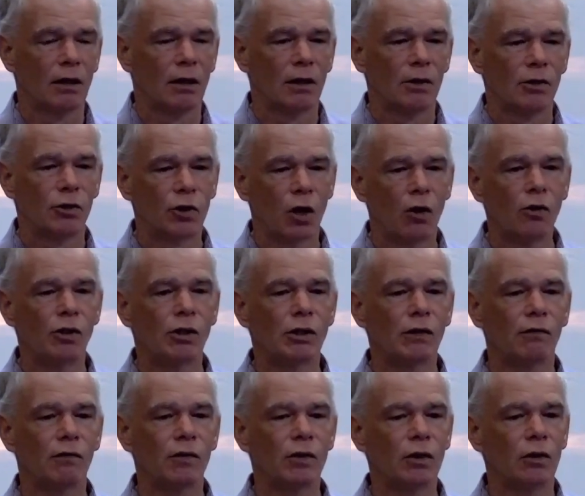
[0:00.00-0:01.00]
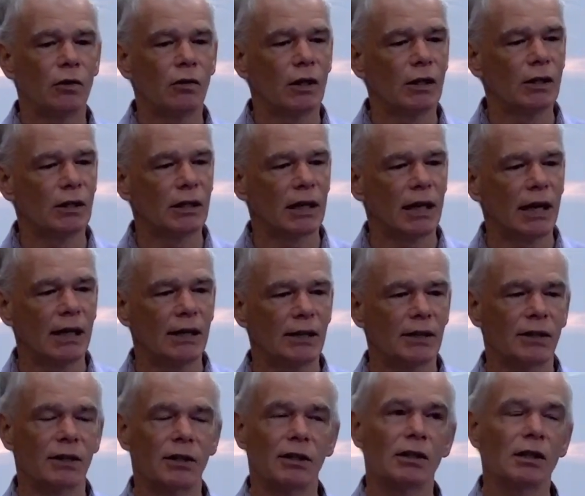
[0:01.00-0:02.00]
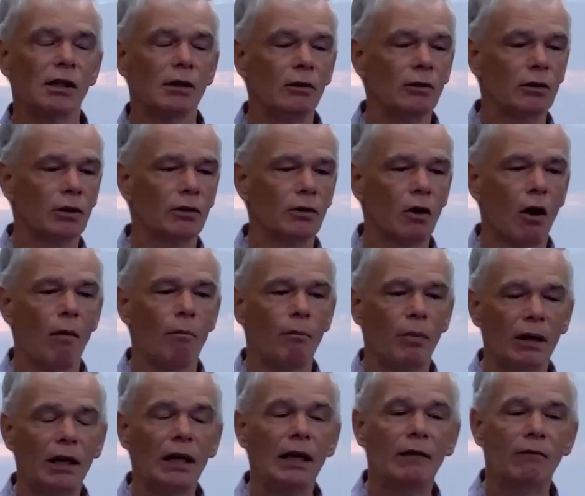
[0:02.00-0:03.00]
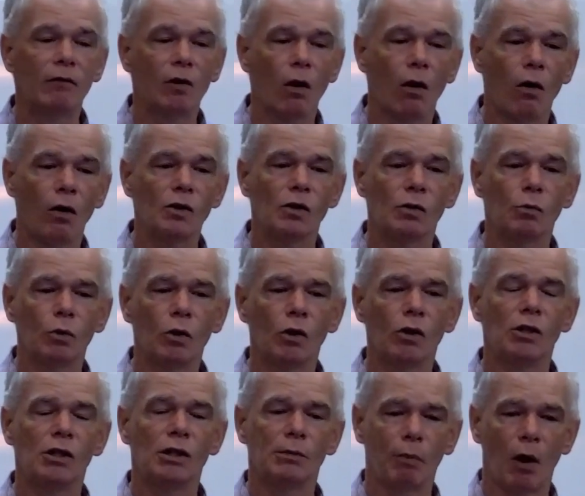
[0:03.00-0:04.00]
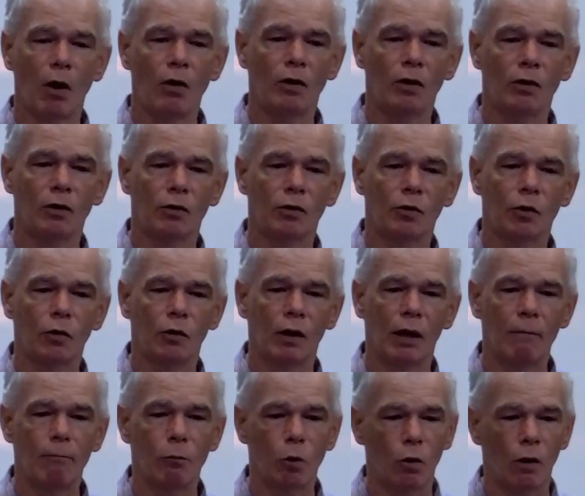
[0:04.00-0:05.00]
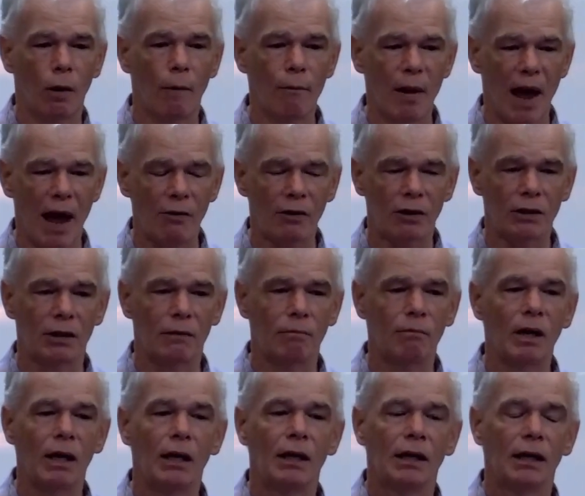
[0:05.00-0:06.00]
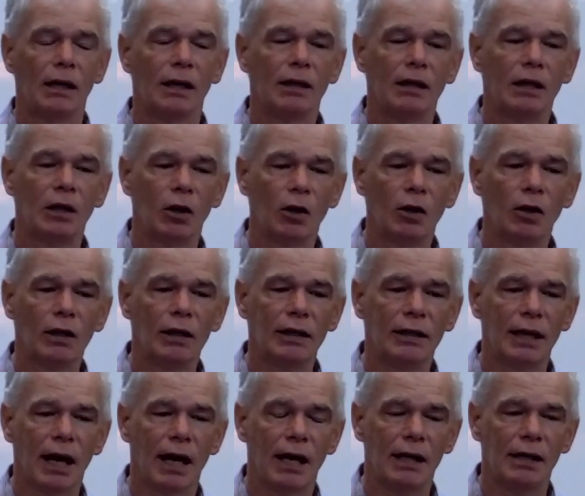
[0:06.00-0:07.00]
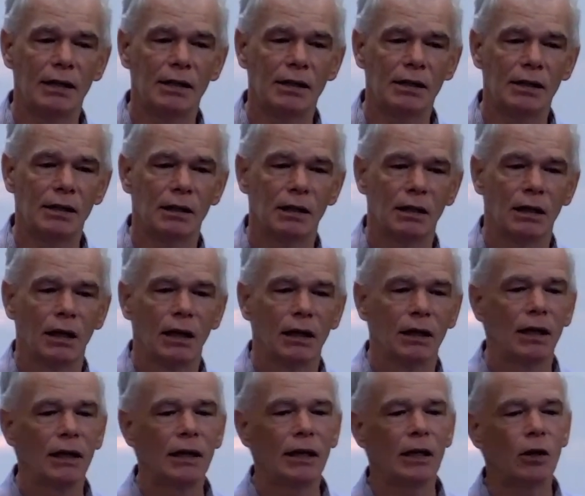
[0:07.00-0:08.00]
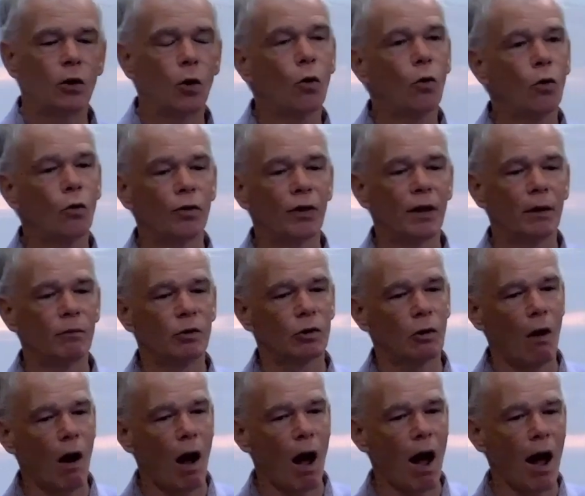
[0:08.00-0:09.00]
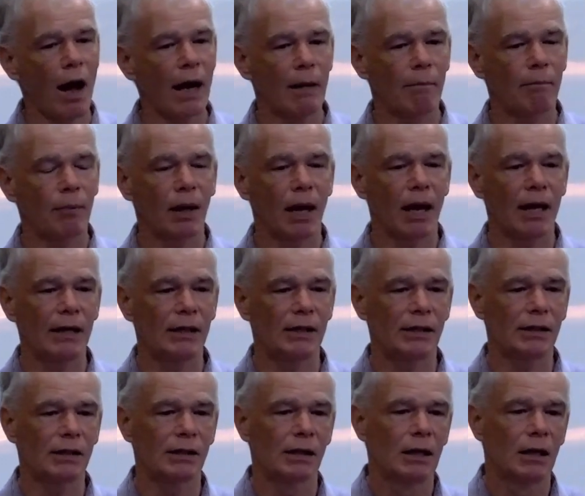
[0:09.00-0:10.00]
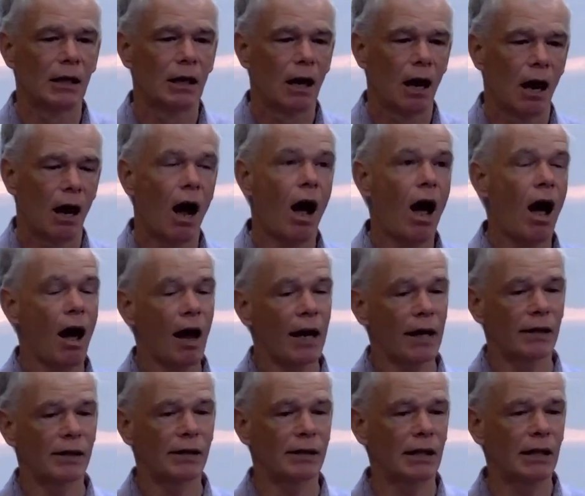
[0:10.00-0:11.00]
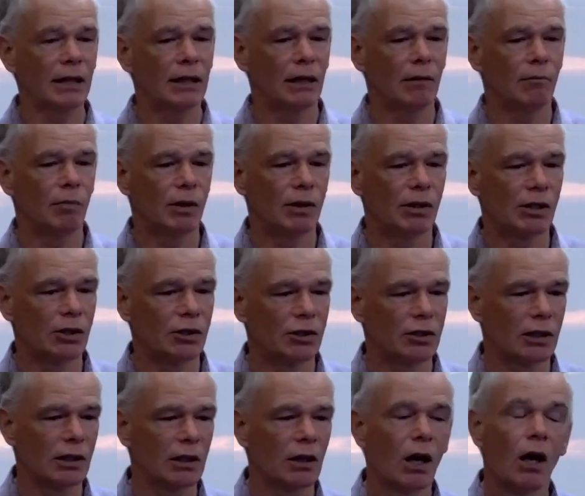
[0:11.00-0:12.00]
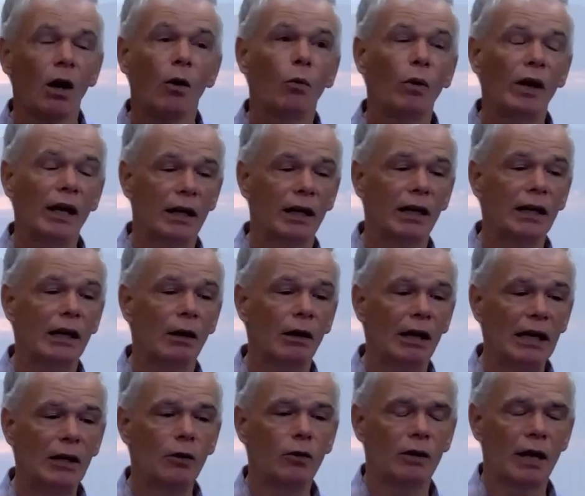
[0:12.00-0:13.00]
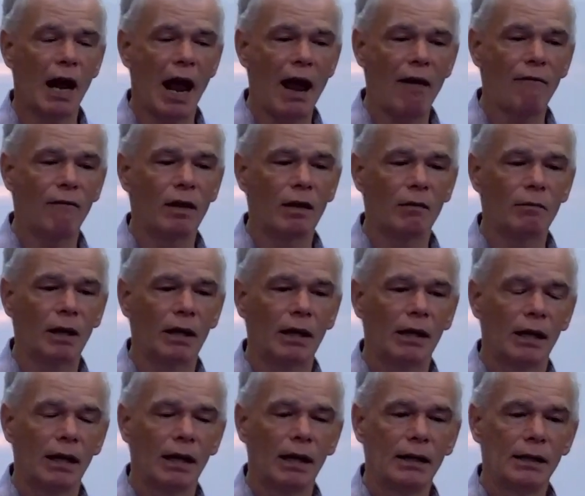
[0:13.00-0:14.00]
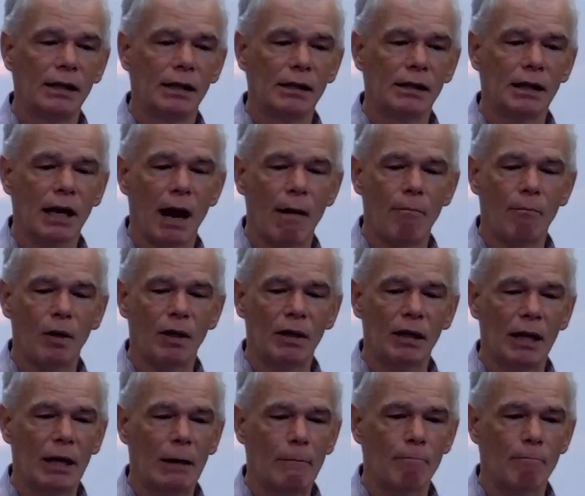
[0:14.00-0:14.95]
Joseph knew his guests still did not believe God's word spoken through him or about him in the early days, yet he called them to a higher place, a higher seating position where he could have them in his company.